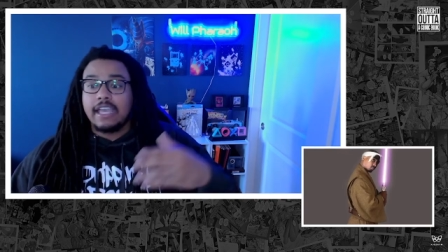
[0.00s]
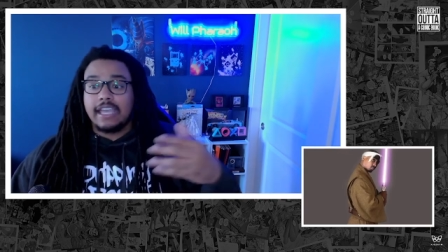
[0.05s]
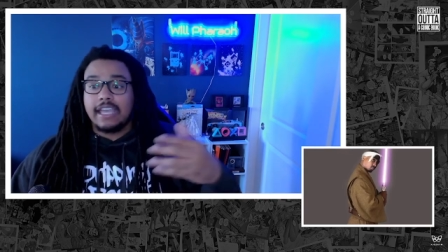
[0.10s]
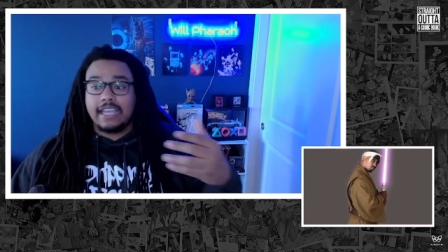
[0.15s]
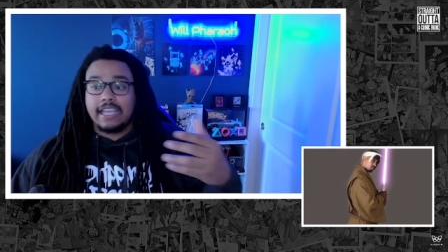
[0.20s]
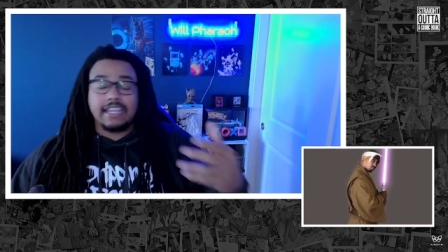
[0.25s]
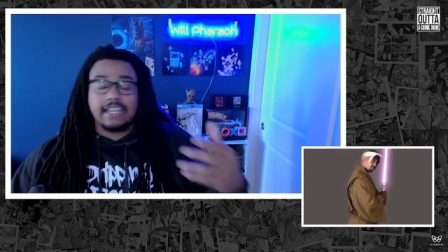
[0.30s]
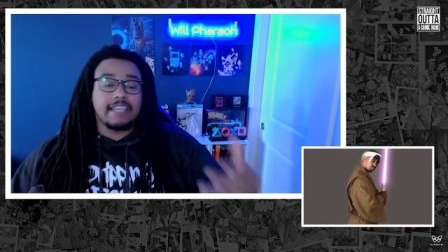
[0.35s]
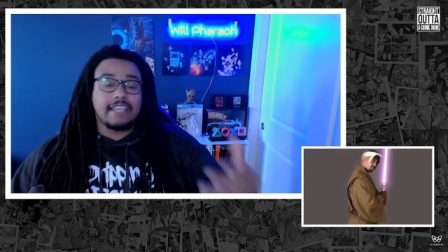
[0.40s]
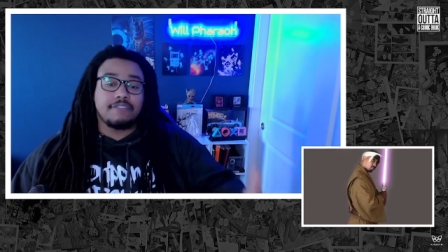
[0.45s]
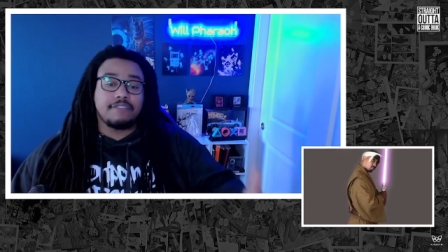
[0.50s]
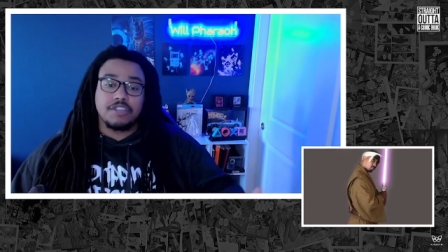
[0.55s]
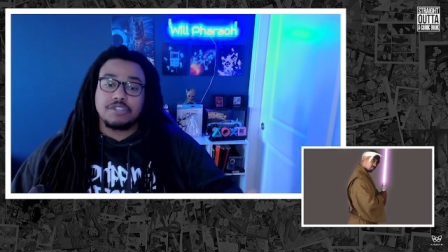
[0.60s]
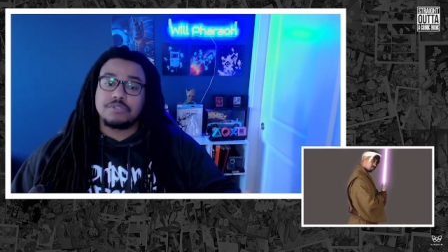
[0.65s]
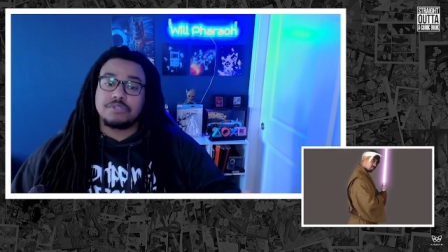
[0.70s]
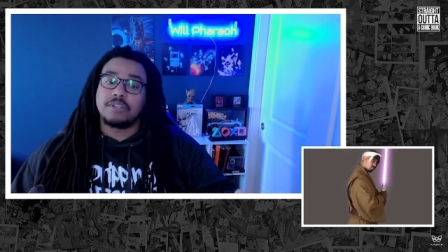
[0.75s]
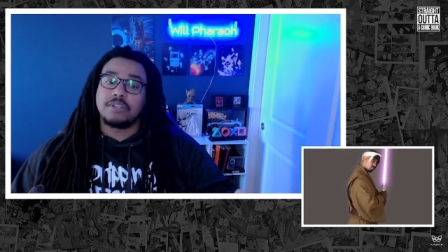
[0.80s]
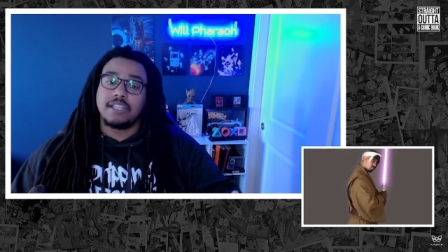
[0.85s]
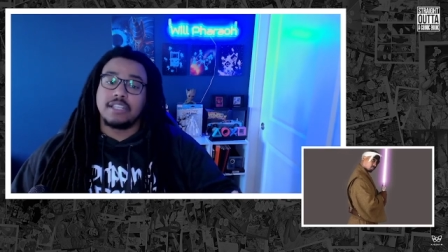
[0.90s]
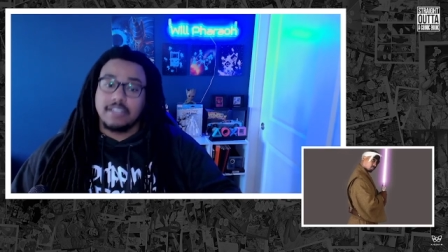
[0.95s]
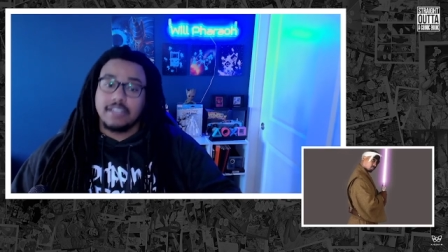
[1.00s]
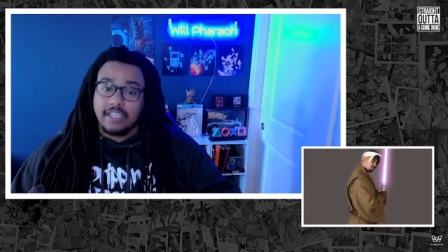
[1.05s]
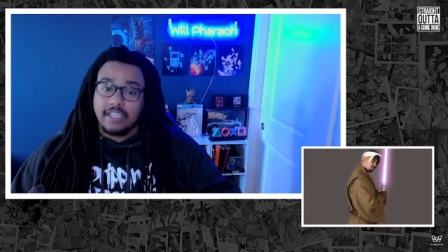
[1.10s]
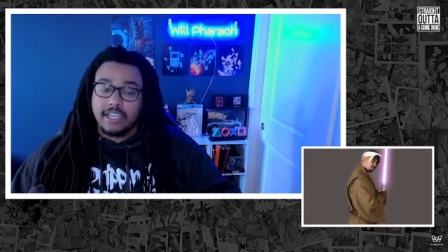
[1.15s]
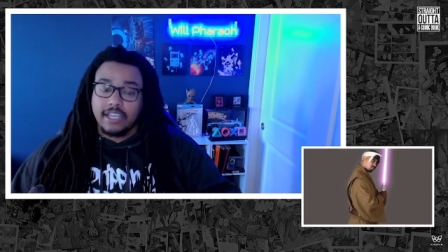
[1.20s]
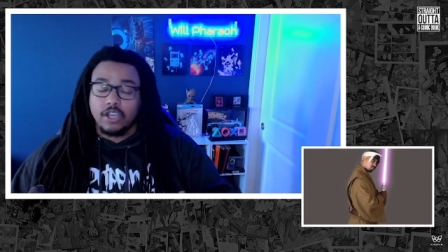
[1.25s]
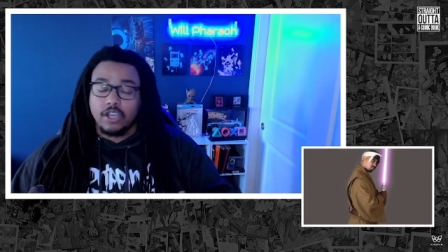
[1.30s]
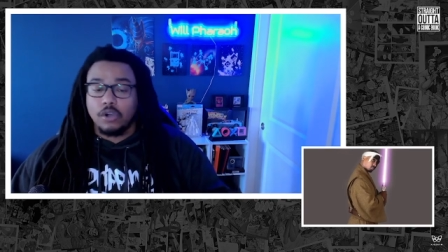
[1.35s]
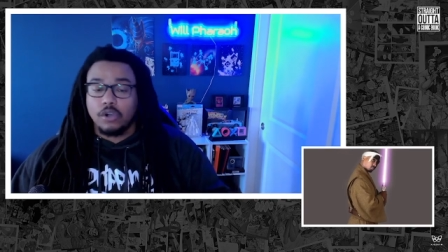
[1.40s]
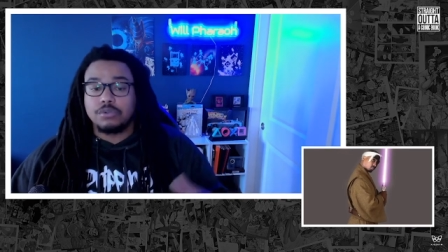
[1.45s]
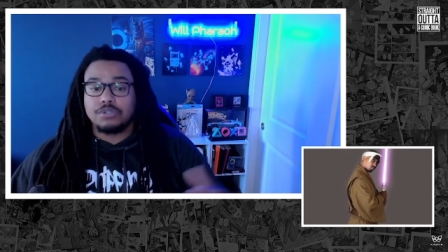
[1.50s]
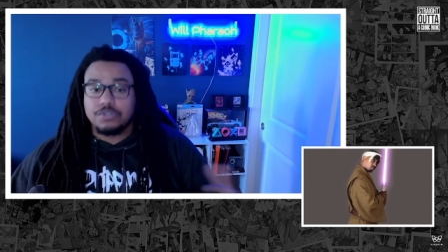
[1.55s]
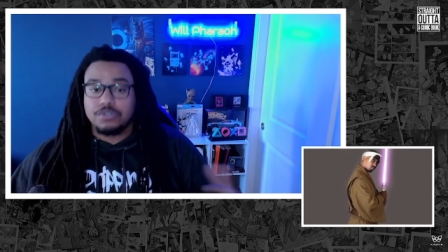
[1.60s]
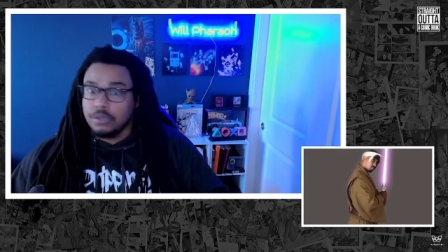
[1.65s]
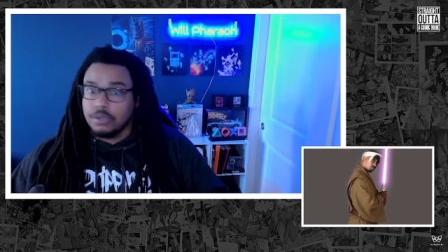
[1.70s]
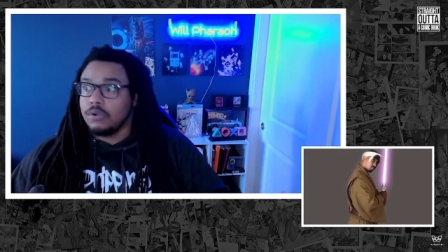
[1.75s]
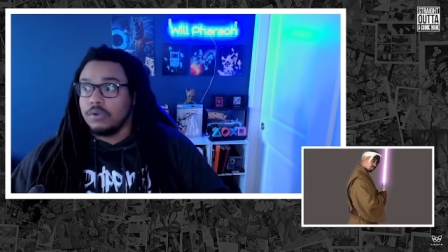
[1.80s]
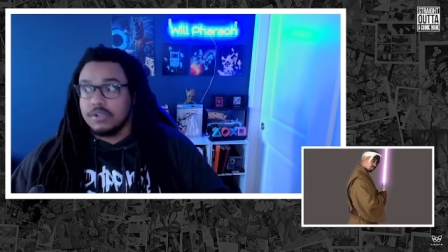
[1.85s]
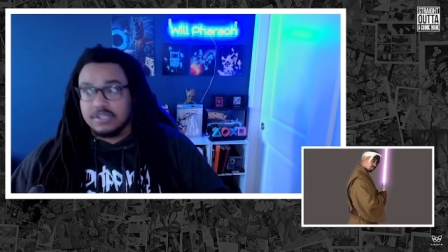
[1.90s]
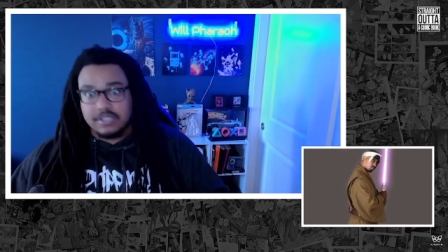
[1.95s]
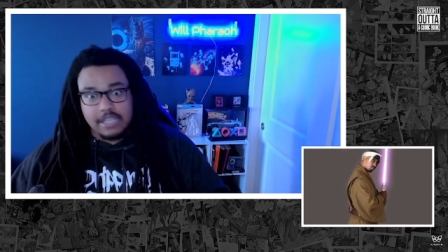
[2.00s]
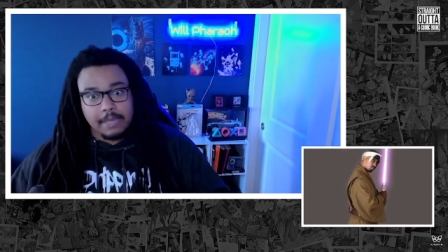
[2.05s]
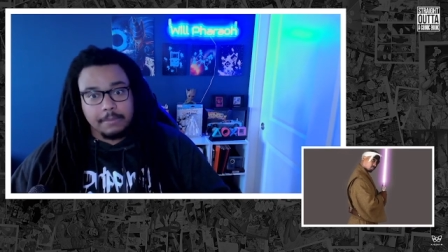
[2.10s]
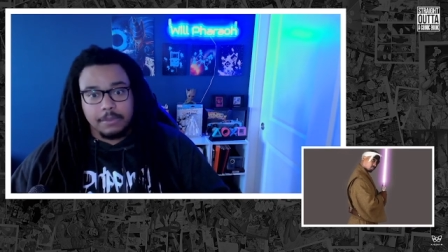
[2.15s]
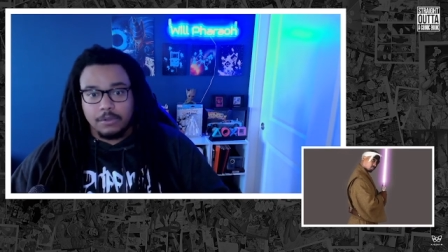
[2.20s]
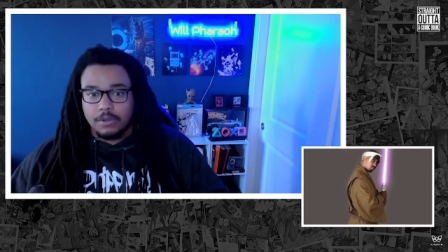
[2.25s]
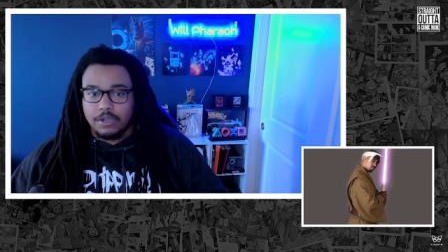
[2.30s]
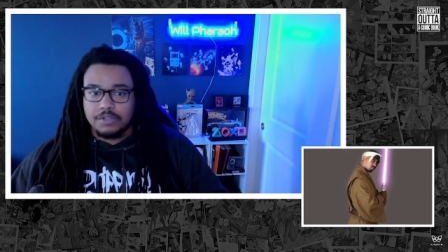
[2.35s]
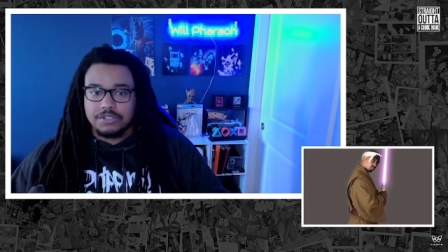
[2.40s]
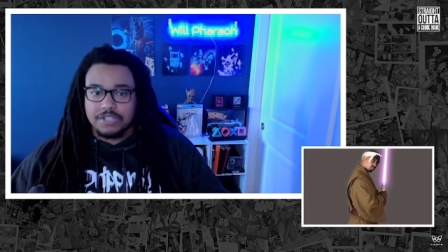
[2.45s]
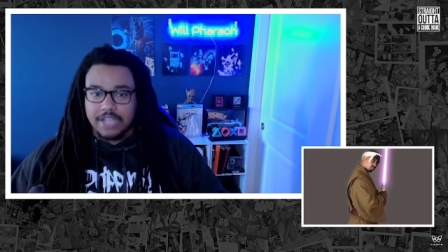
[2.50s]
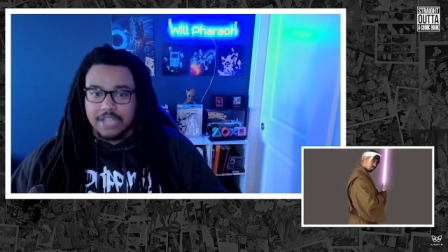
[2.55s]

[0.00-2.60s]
it eventually did go to, of course, Samuel L.